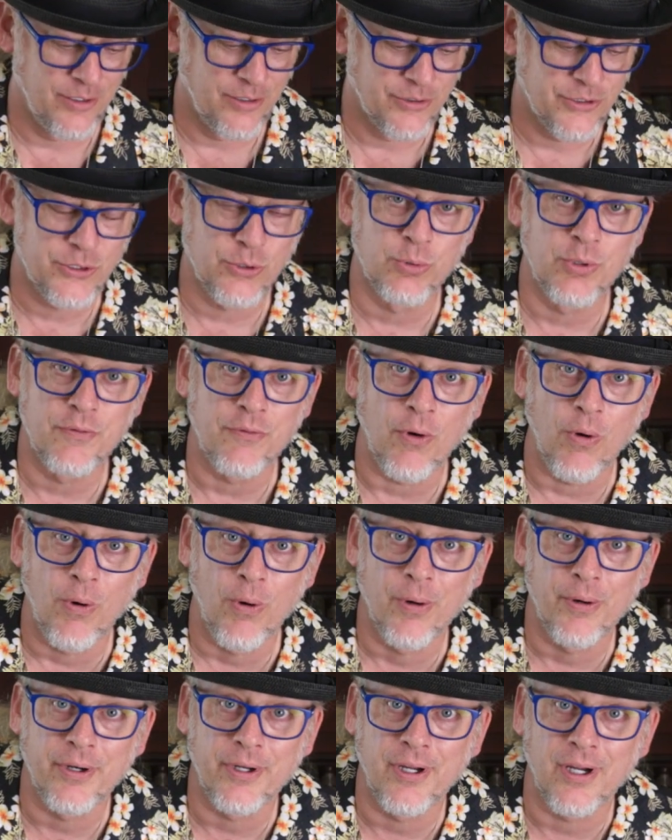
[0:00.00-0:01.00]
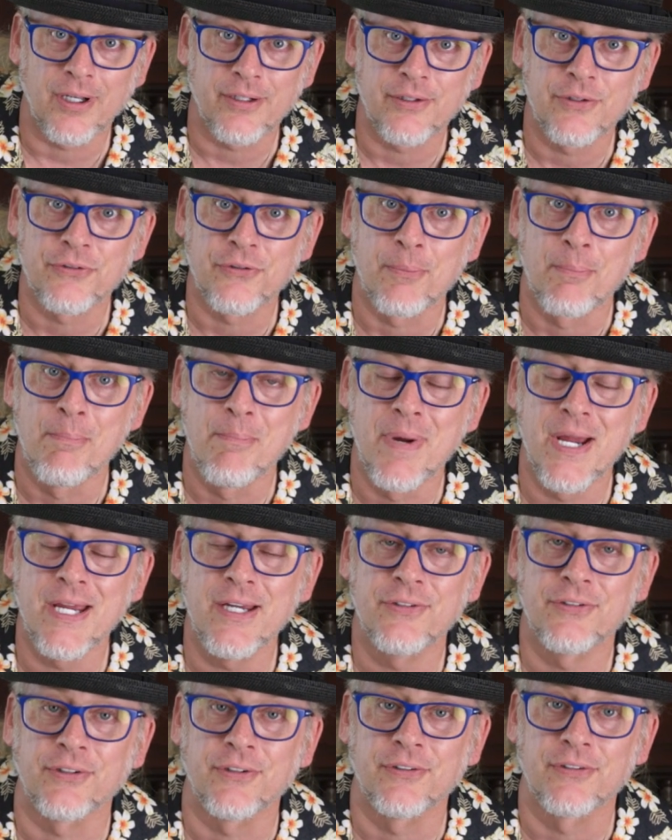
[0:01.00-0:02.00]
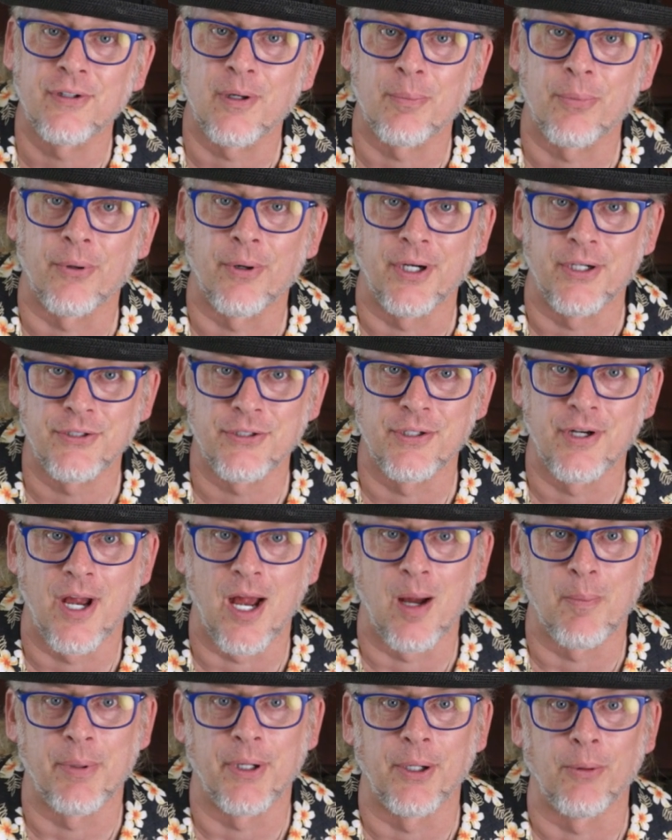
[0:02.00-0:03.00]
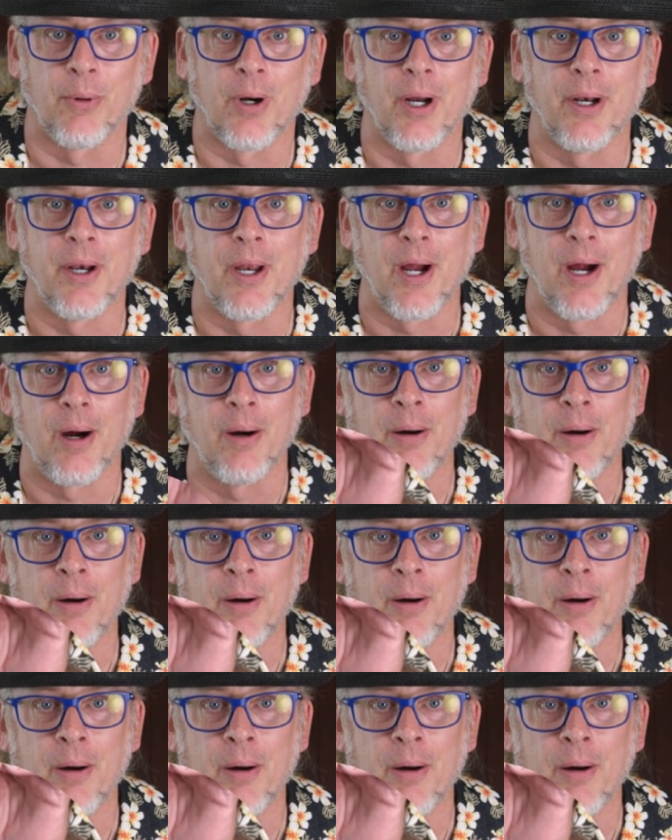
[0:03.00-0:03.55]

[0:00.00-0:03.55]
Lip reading: So we've already got this amazing separation happening right now.